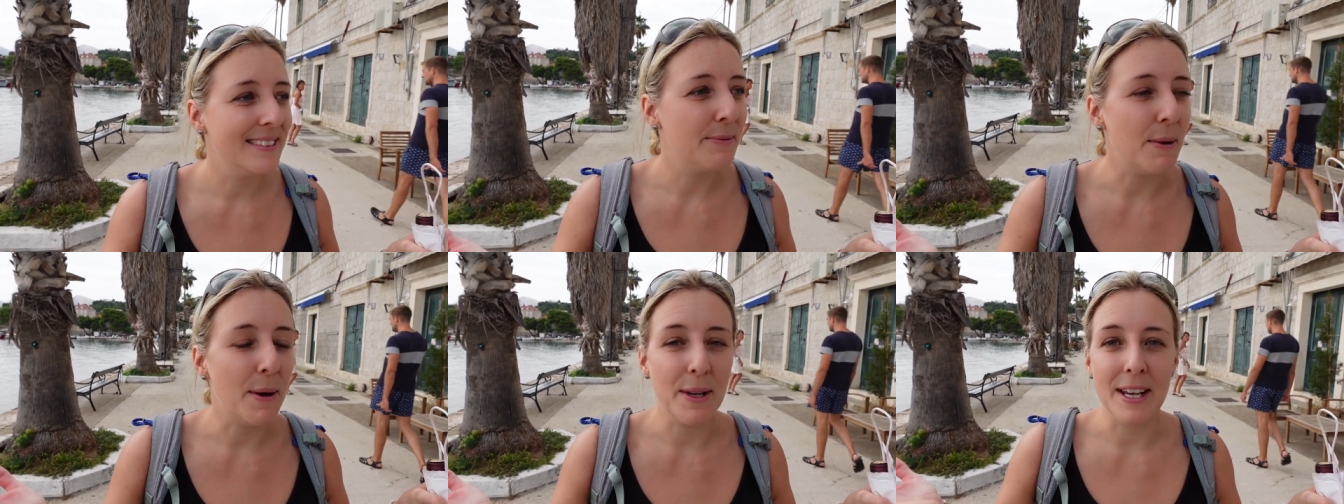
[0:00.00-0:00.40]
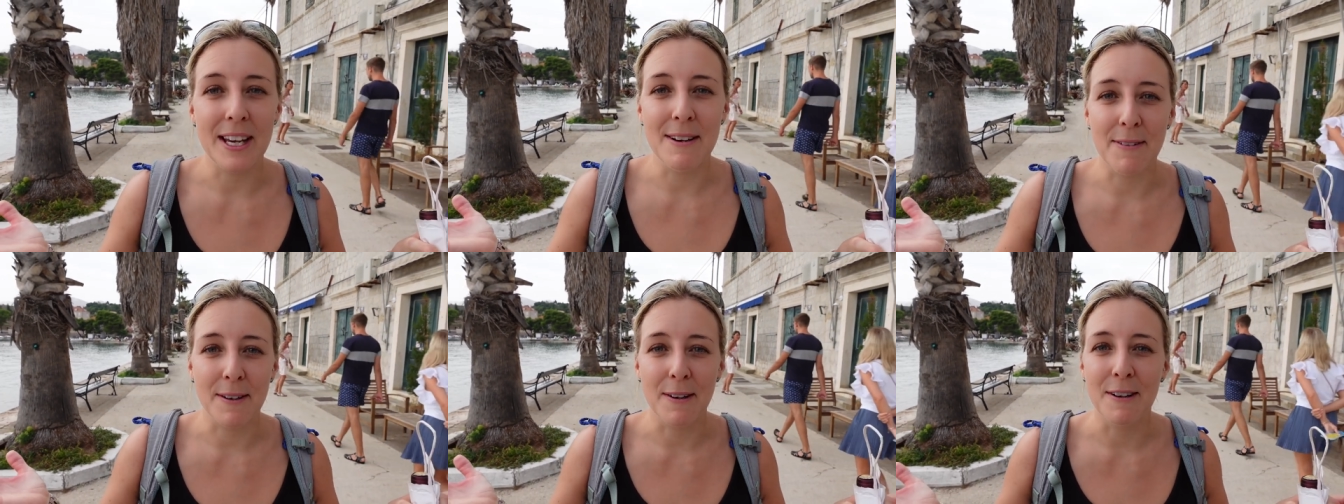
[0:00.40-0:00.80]
while you're
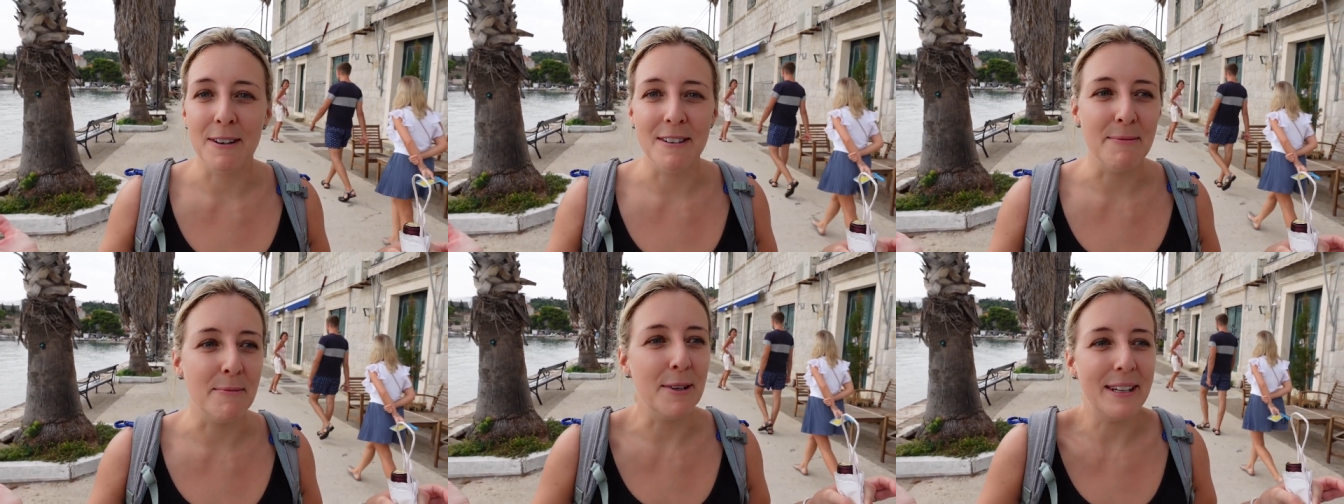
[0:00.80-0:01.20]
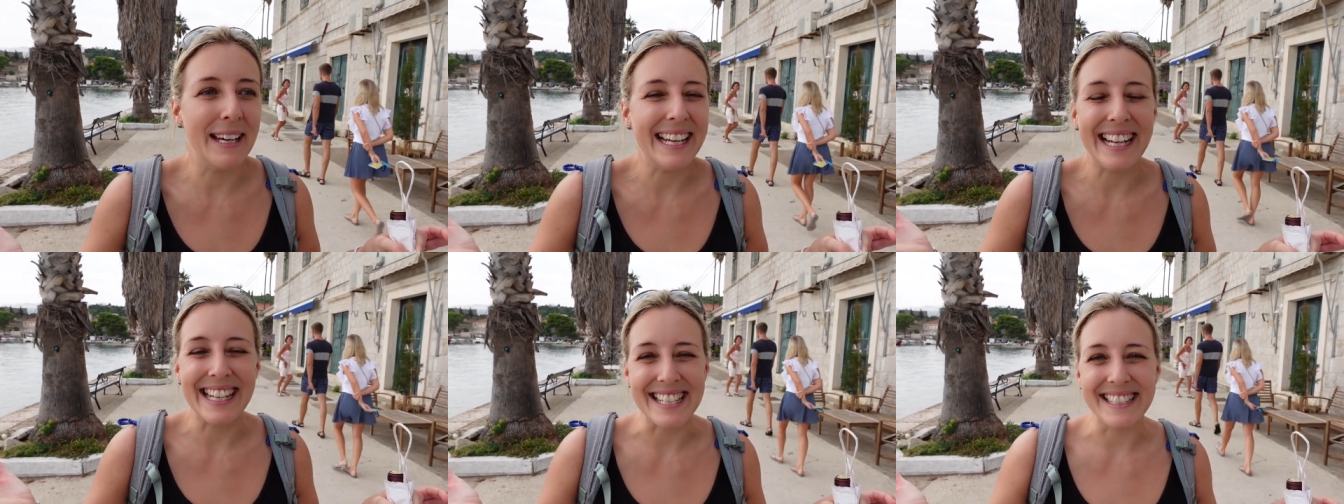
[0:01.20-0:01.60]
here for longer and what you
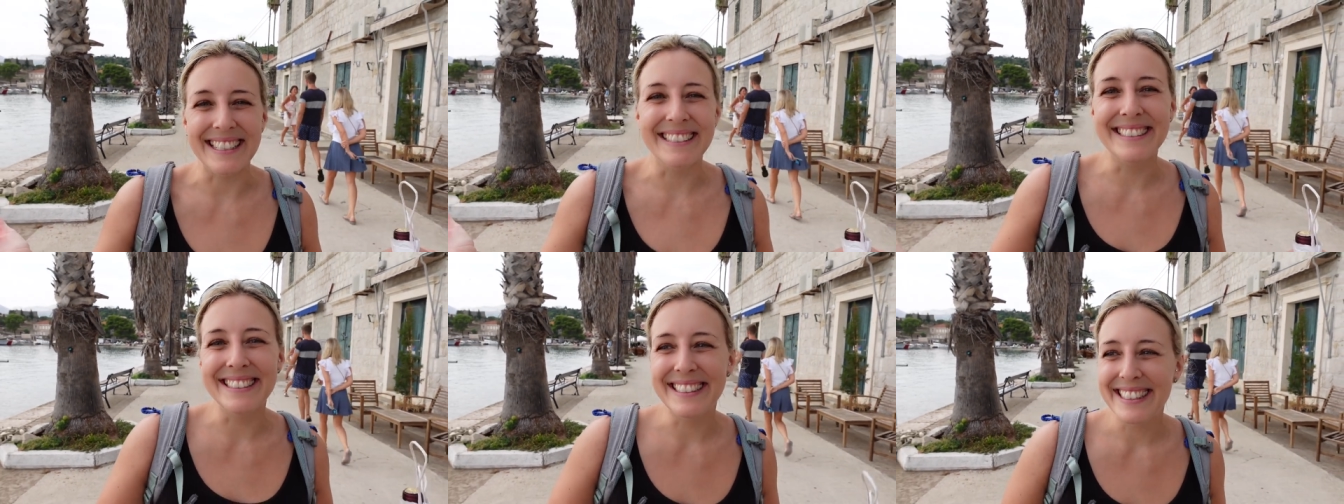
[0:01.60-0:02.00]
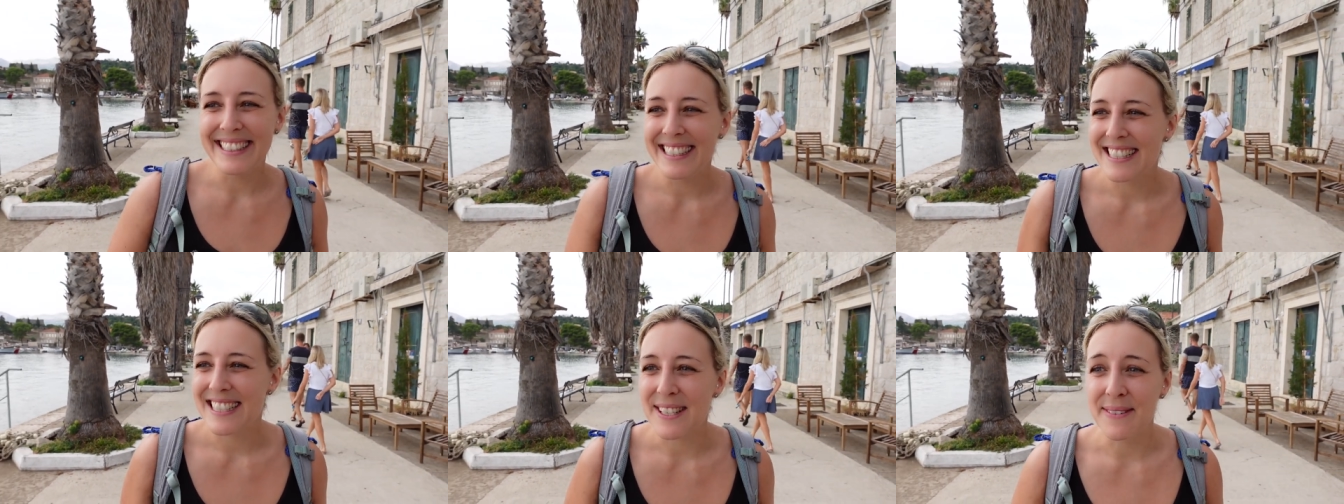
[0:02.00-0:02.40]
can do.
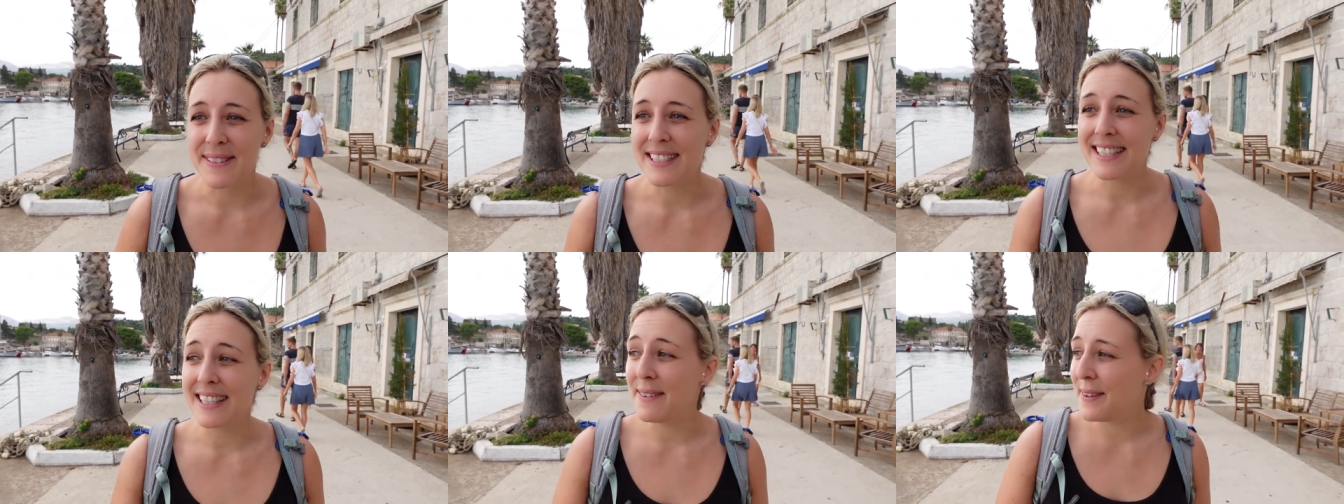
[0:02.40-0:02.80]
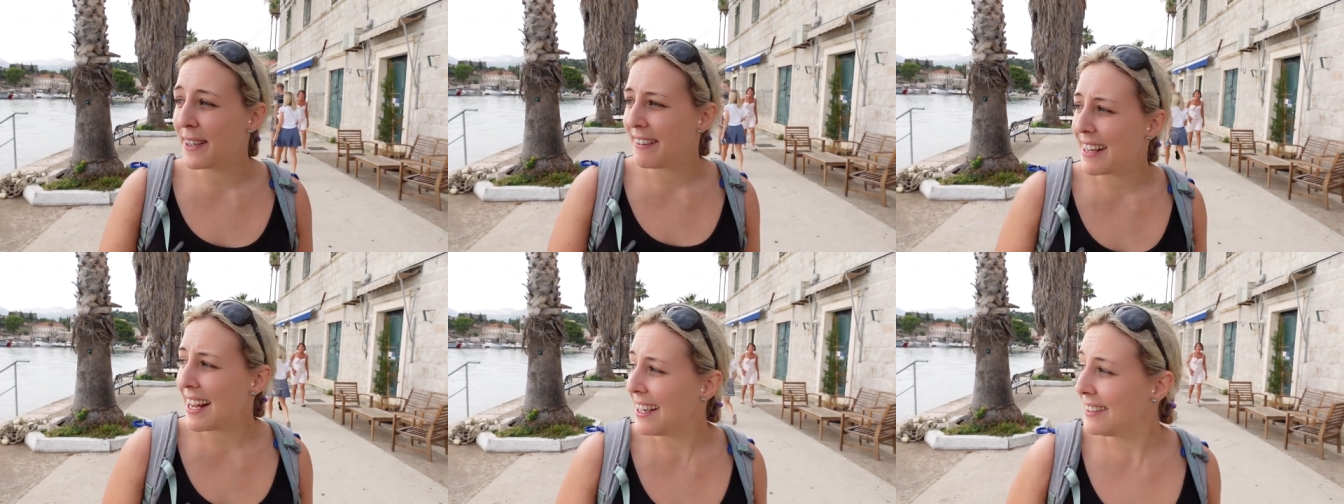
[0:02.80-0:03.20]
So we're just going to
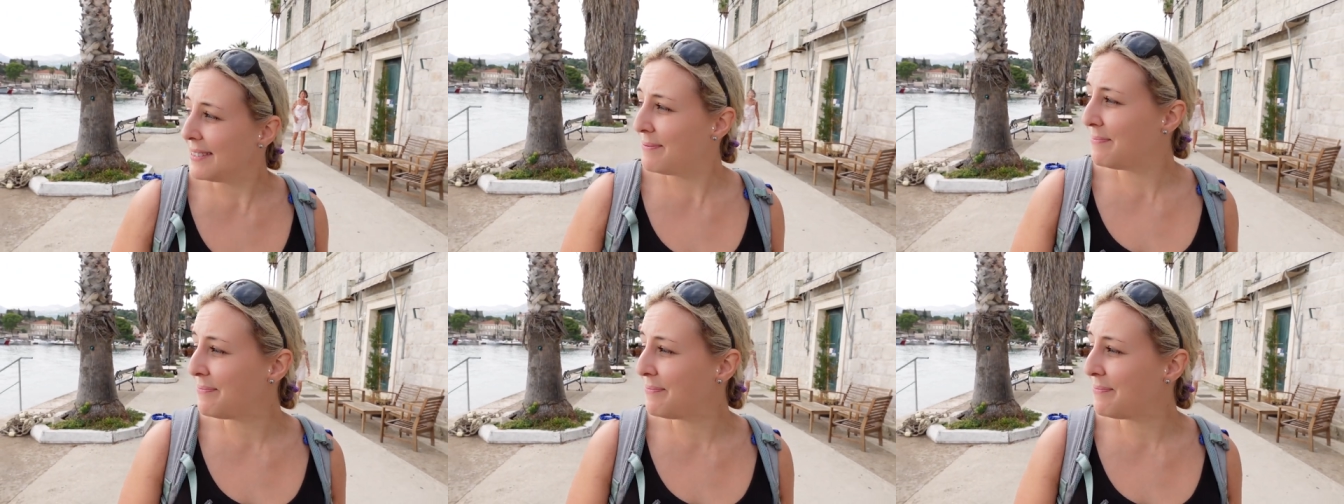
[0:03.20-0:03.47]
figure it out.